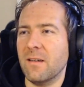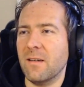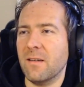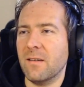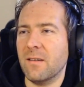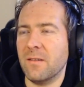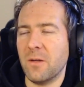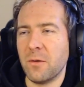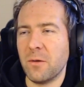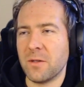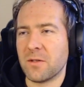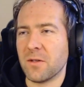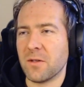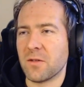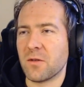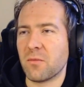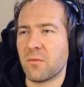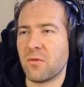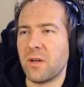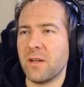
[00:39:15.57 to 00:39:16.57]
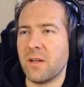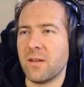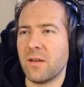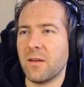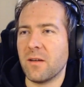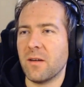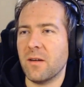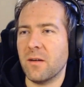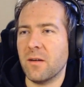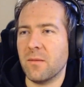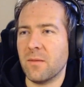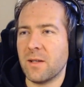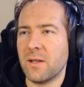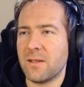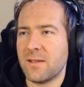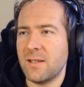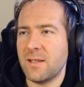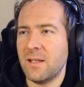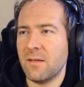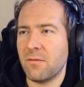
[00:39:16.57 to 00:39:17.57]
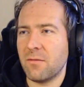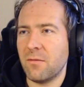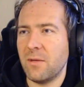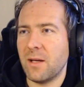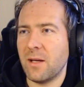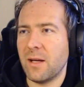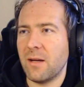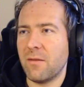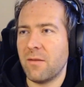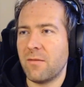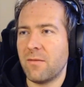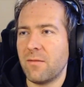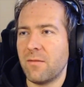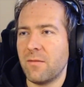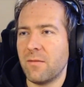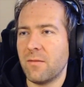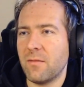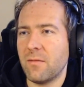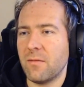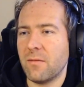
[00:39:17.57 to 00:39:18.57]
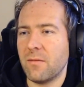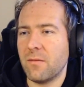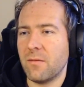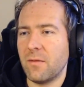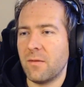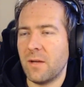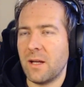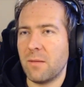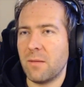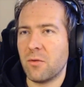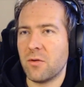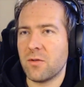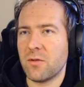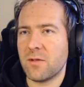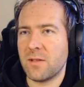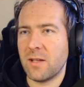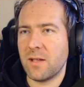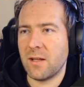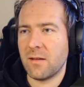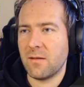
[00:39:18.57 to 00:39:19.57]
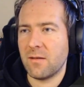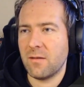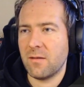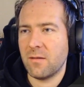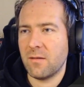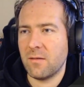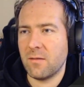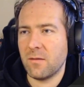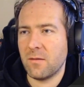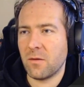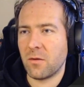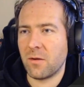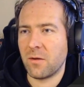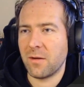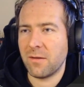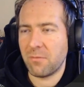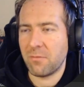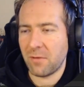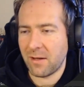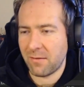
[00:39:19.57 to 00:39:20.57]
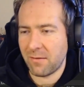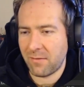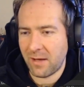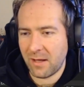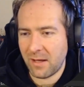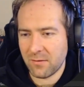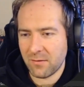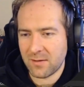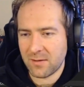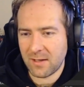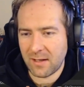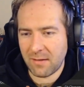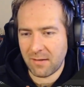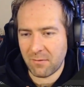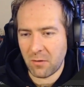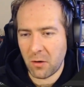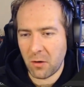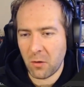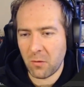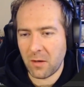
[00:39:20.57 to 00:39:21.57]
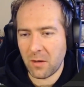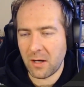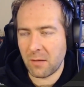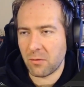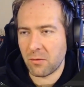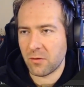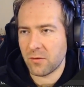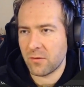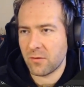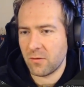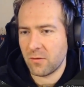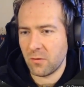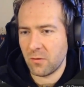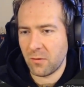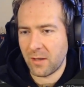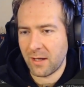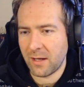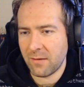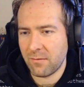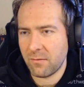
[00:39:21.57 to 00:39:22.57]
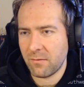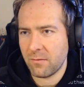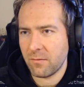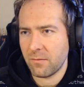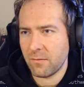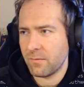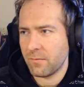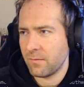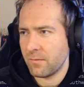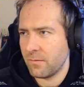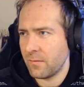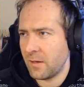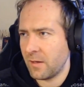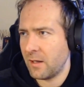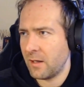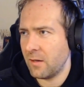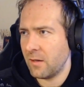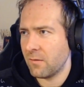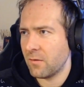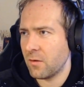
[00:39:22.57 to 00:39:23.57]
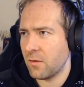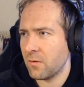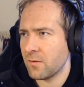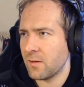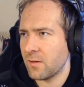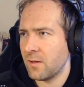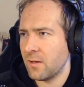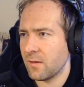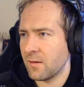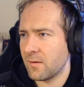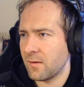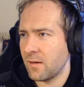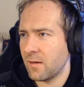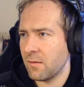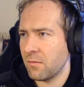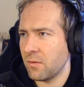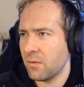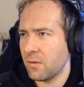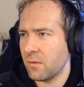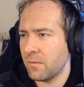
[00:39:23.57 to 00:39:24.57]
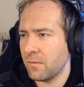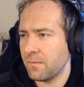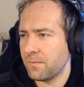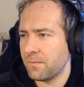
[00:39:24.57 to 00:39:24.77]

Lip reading: No, it's not surprising. Let's see if we have neighbors that, or if we have elves that have no neighbors. Do we have any of those in the example?